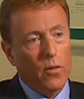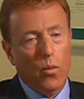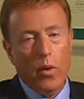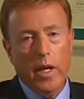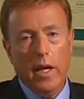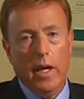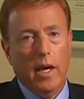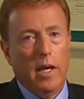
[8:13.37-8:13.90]

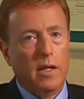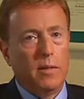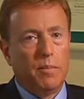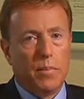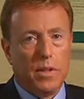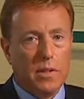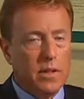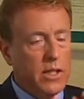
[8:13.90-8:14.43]
we had
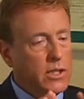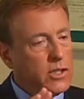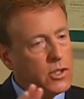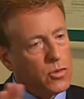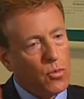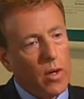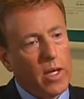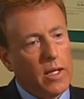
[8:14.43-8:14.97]

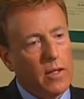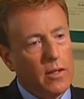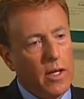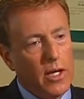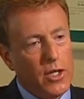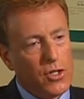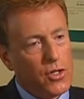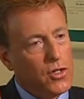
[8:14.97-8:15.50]
police
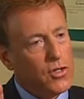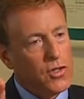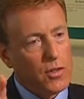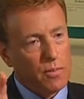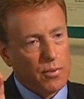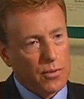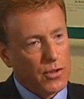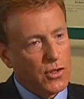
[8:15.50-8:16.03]
regulations
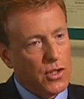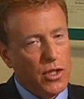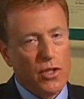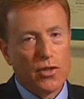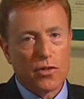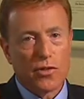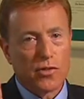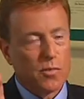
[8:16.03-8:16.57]
and
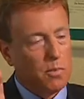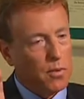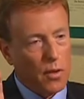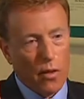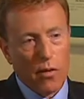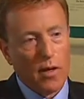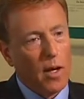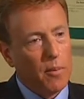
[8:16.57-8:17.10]
procedures
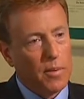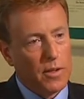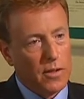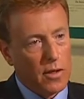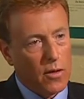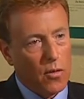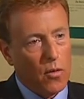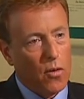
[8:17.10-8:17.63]
blown up in
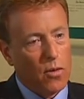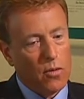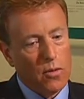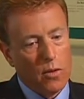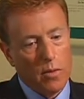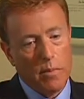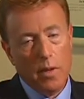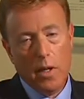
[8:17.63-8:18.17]
the
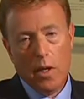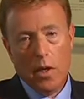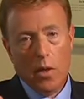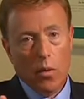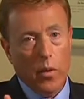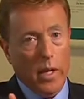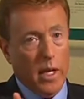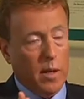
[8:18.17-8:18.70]
courtroom.
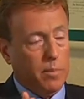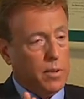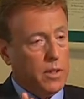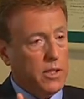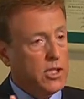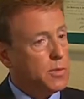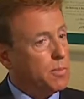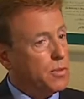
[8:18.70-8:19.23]
We had a
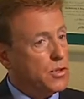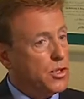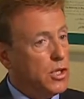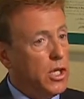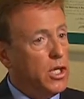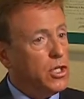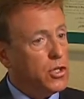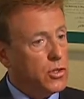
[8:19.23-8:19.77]
police
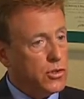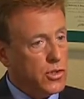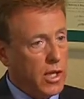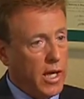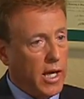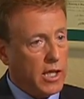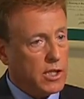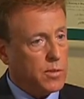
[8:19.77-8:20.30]
procedures
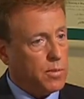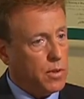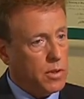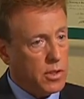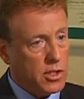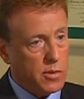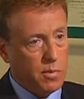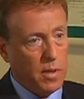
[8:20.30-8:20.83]
expert
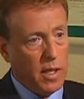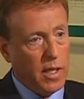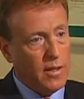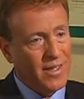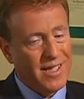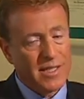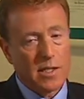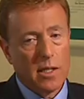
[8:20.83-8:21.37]
explain
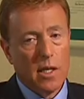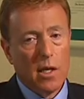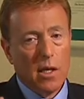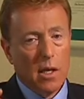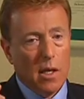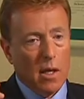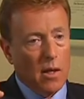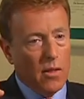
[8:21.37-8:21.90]
this.
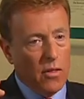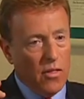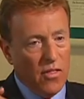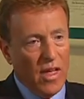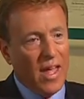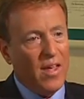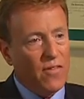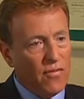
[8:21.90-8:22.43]

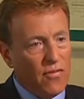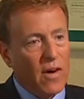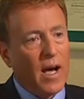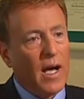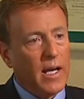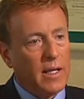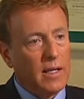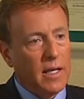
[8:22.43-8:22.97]
They
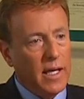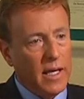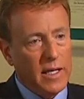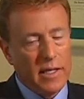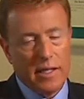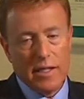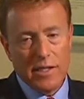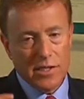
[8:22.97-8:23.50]

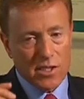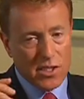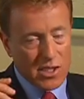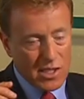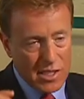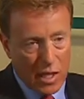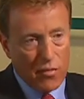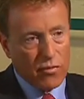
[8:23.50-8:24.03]
violated
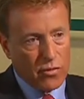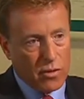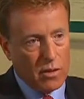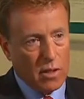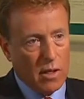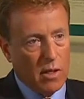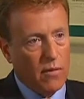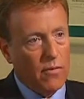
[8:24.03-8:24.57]

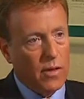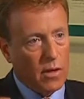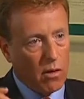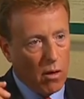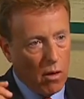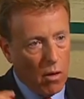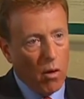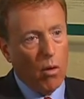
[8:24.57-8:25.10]
several of their
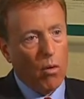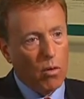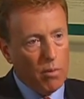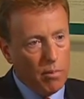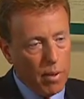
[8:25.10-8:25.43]
own